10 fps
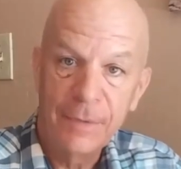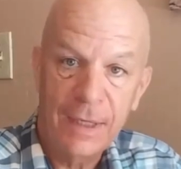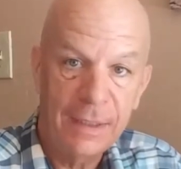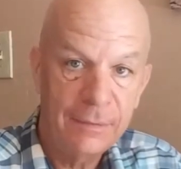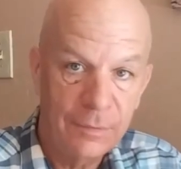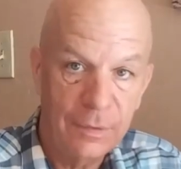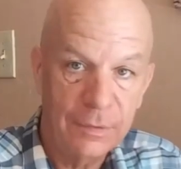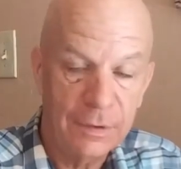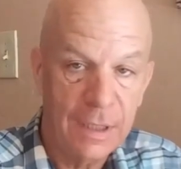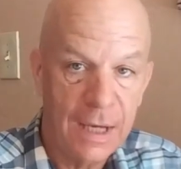And
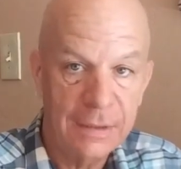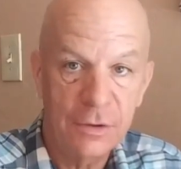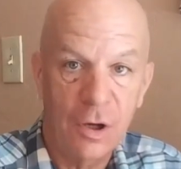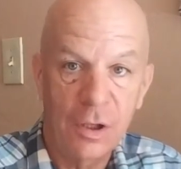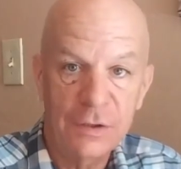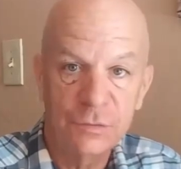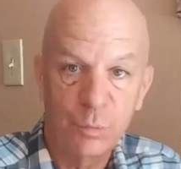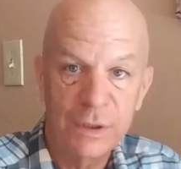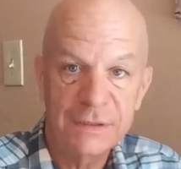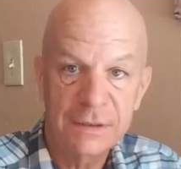God, in all his
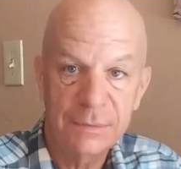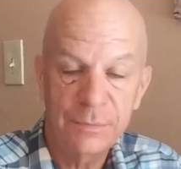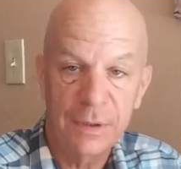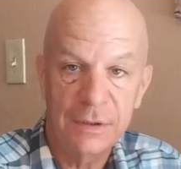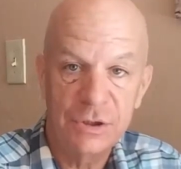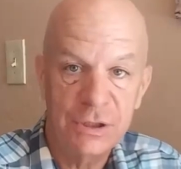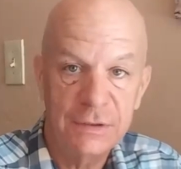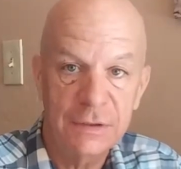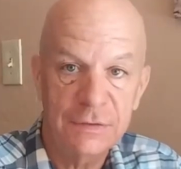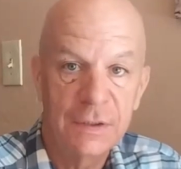wisdom and
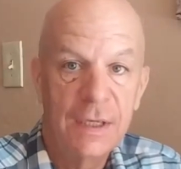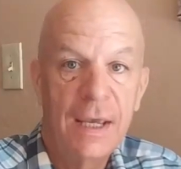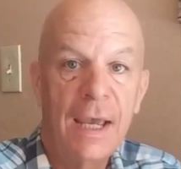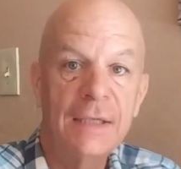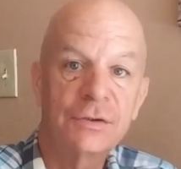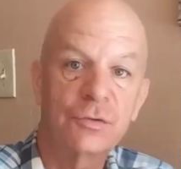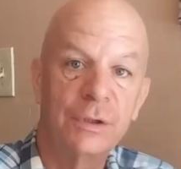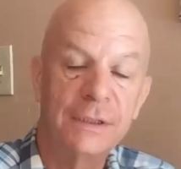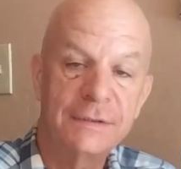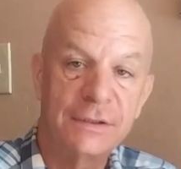genius, has
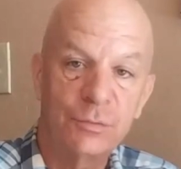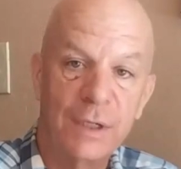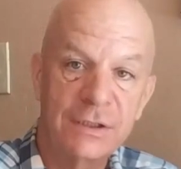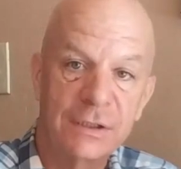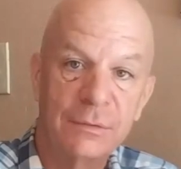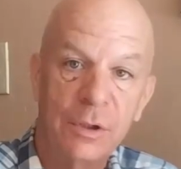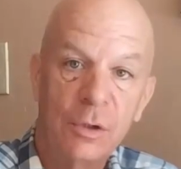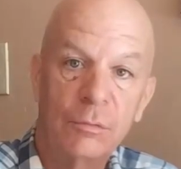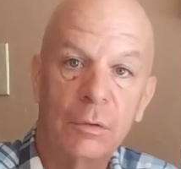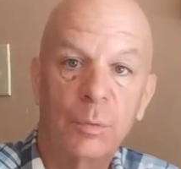created a situation
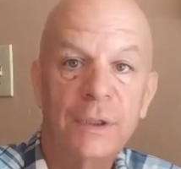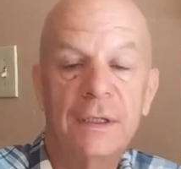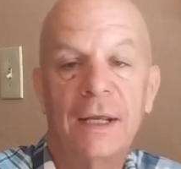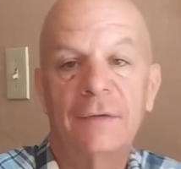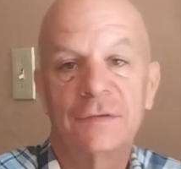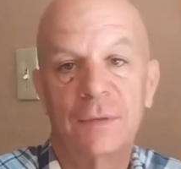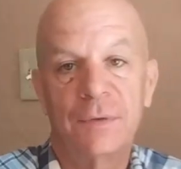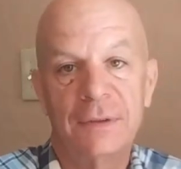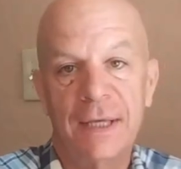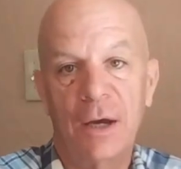where we can have
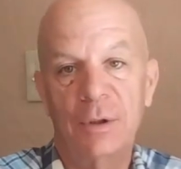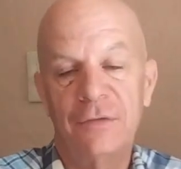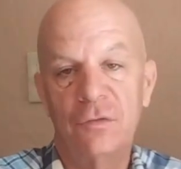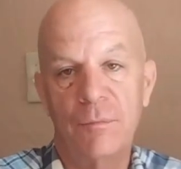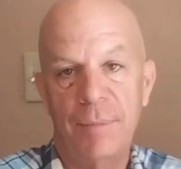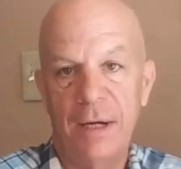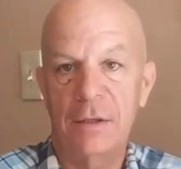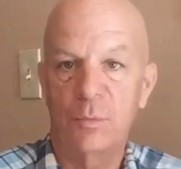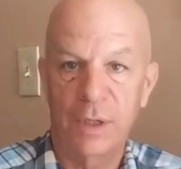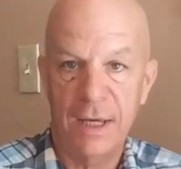something now even better
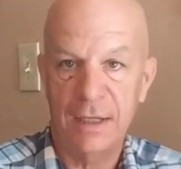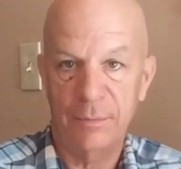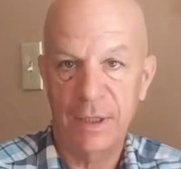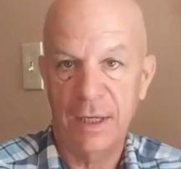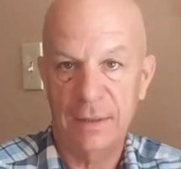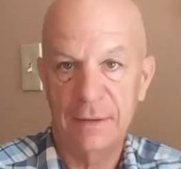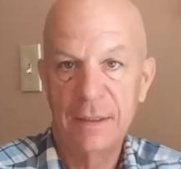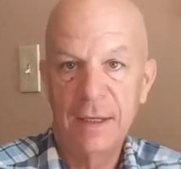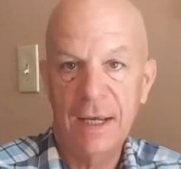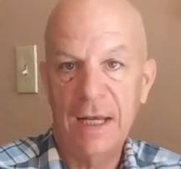than what Adam had.
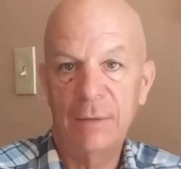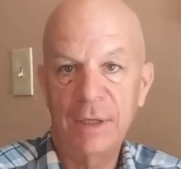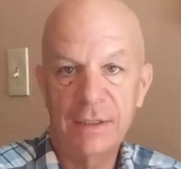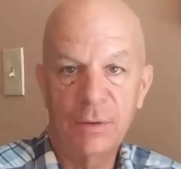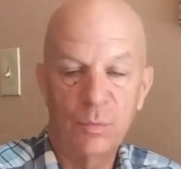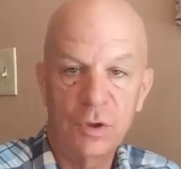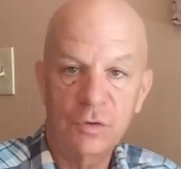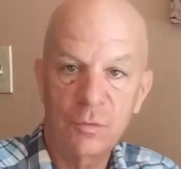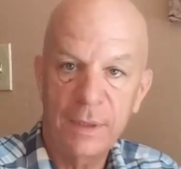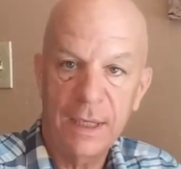Adam had that one
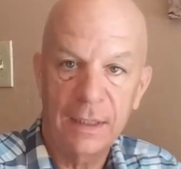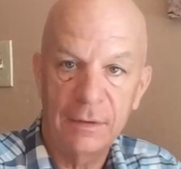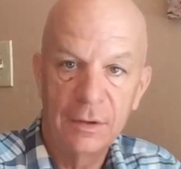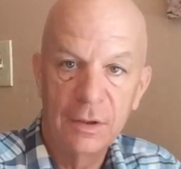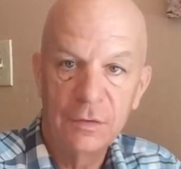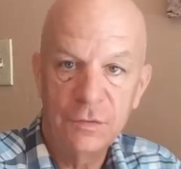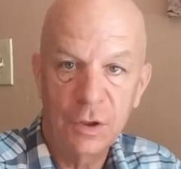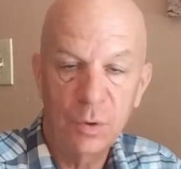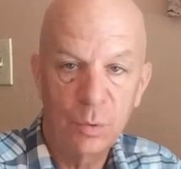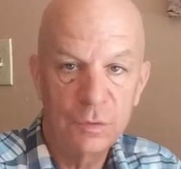command,
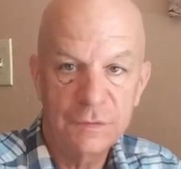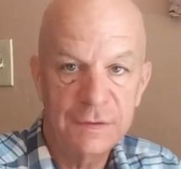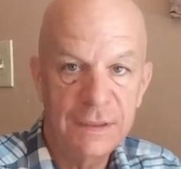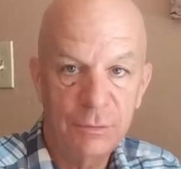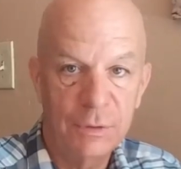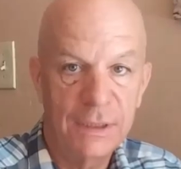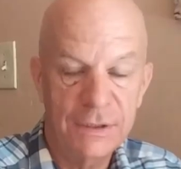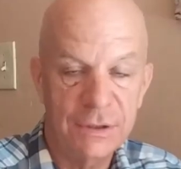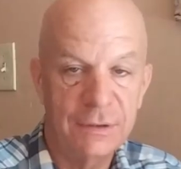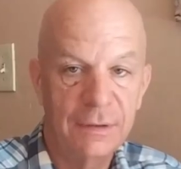don't seek
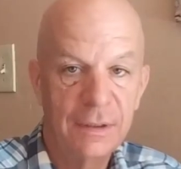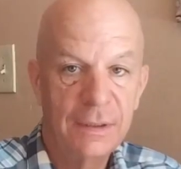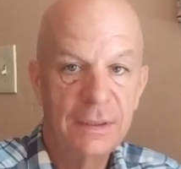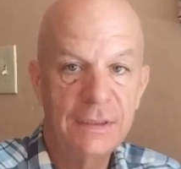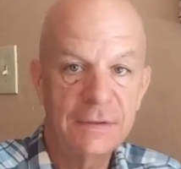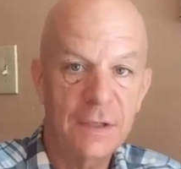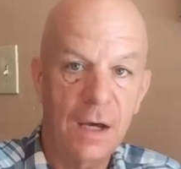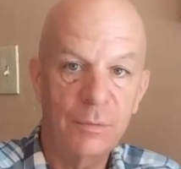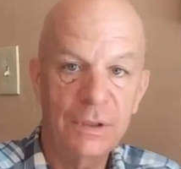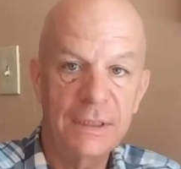religion. He
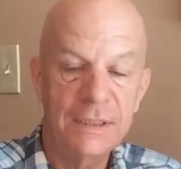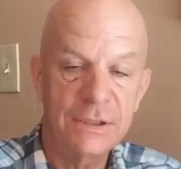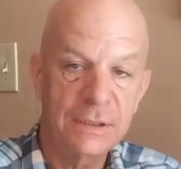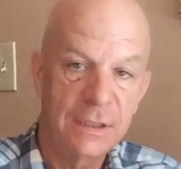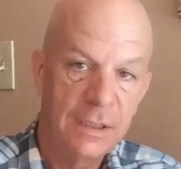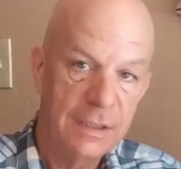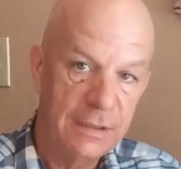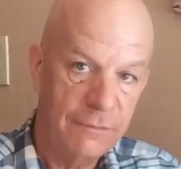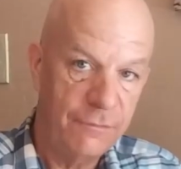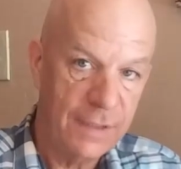sought religion.
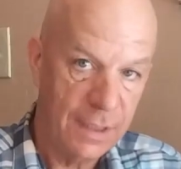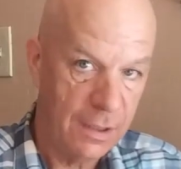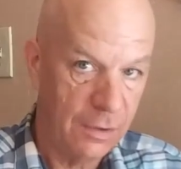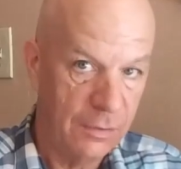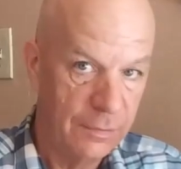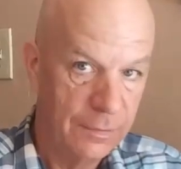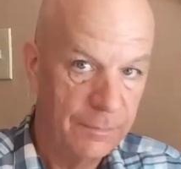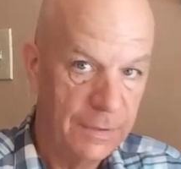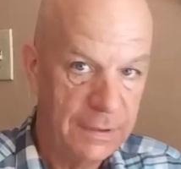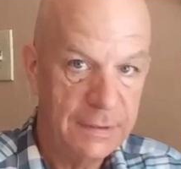He fell.
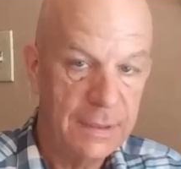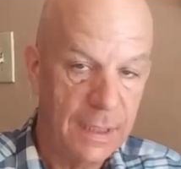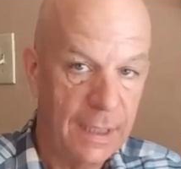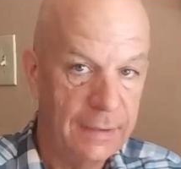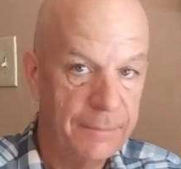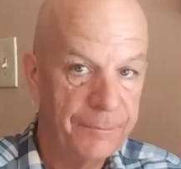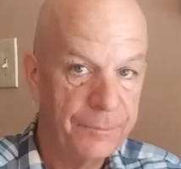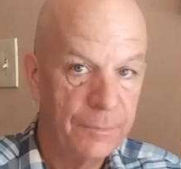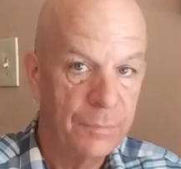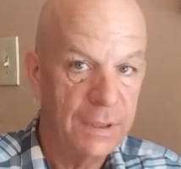He died.
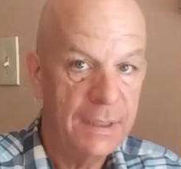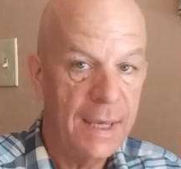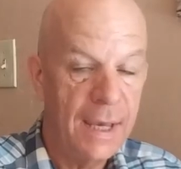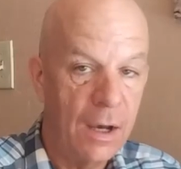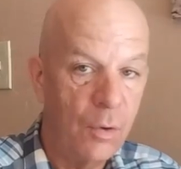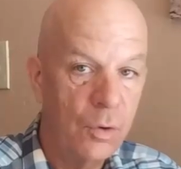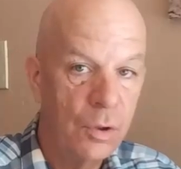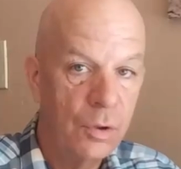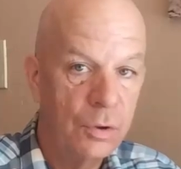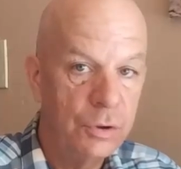But now
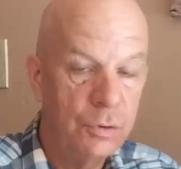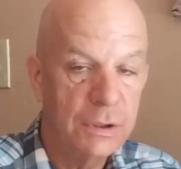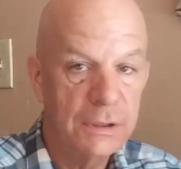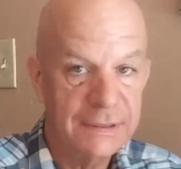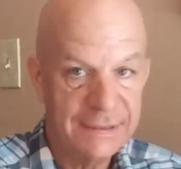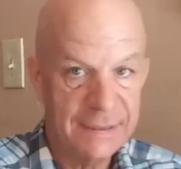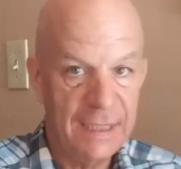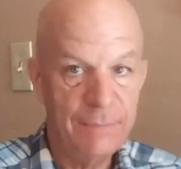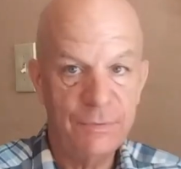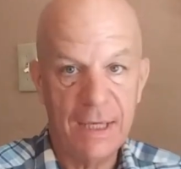you can
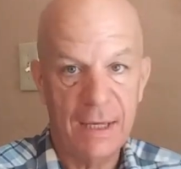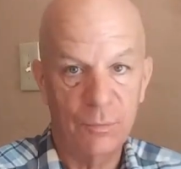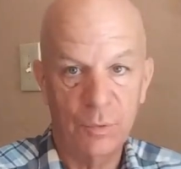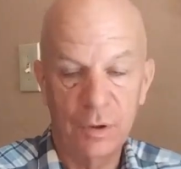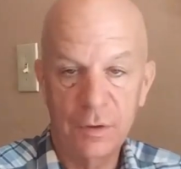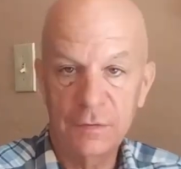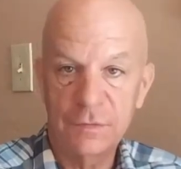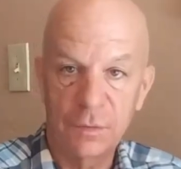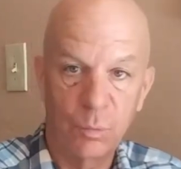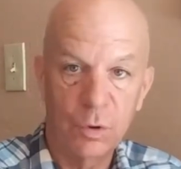escape that, whether it's
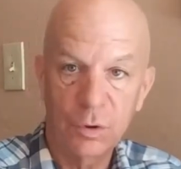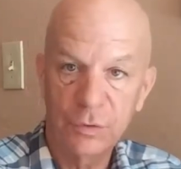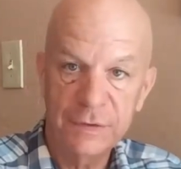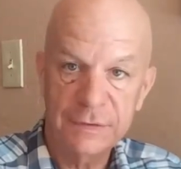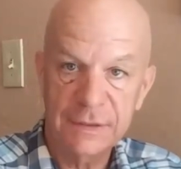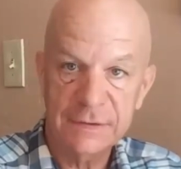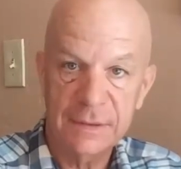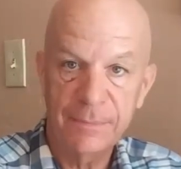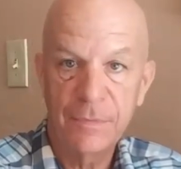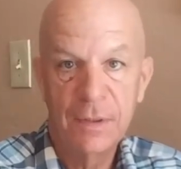the worldly
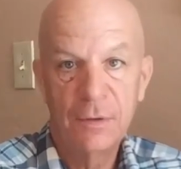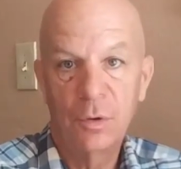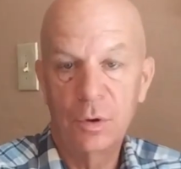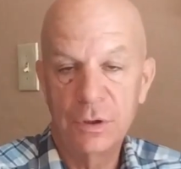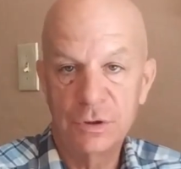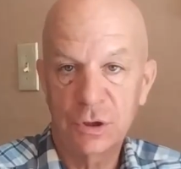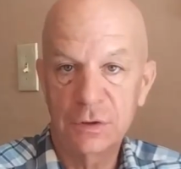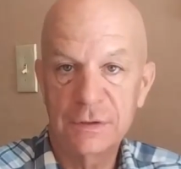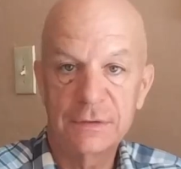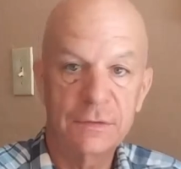system or the
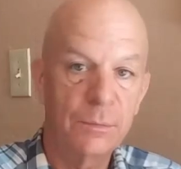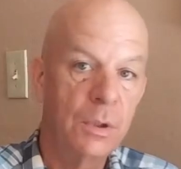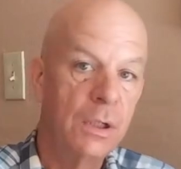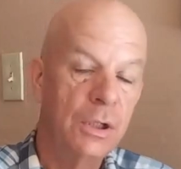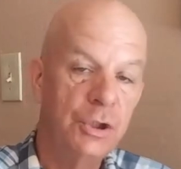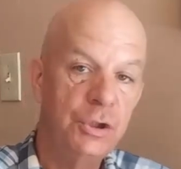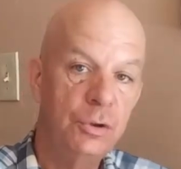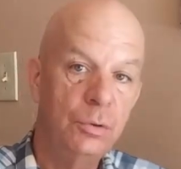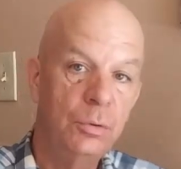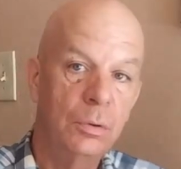church system.
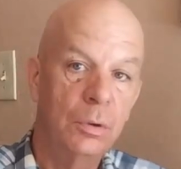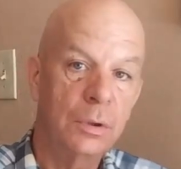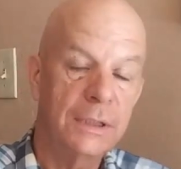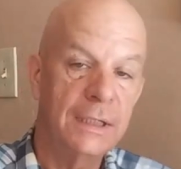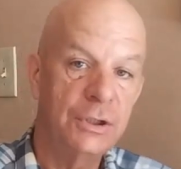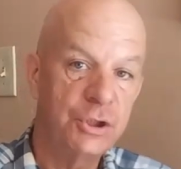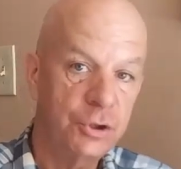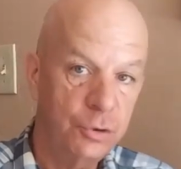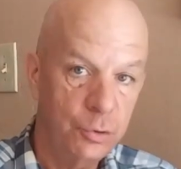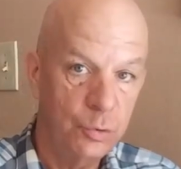You can
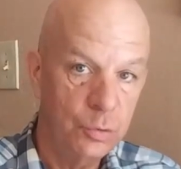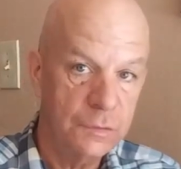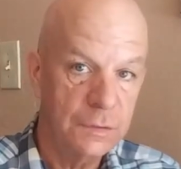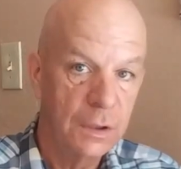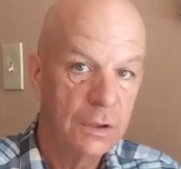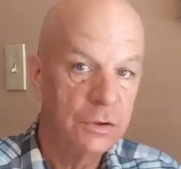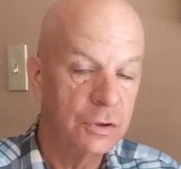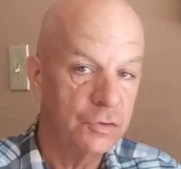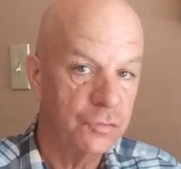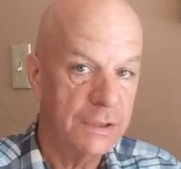choose to
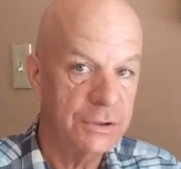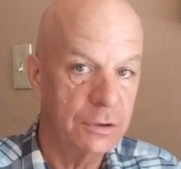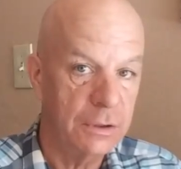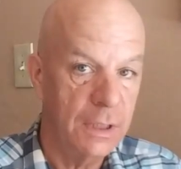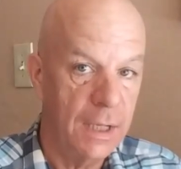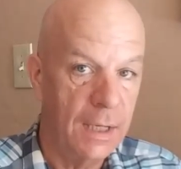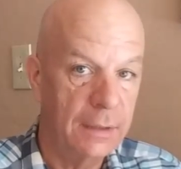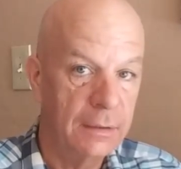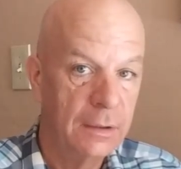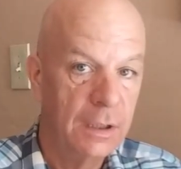trust your God,
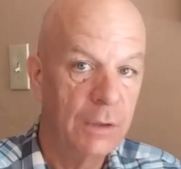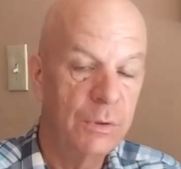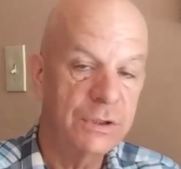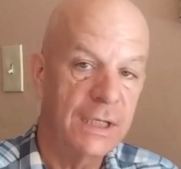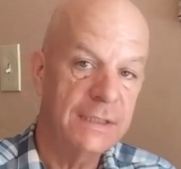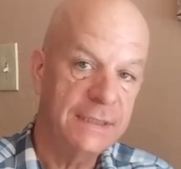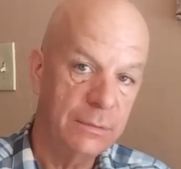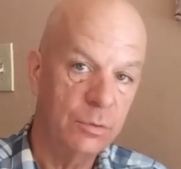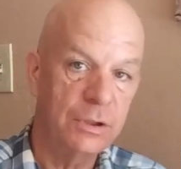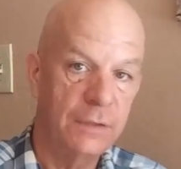in which case he
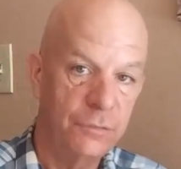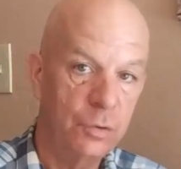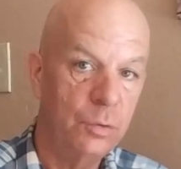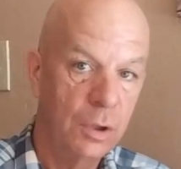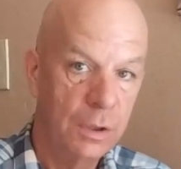will give you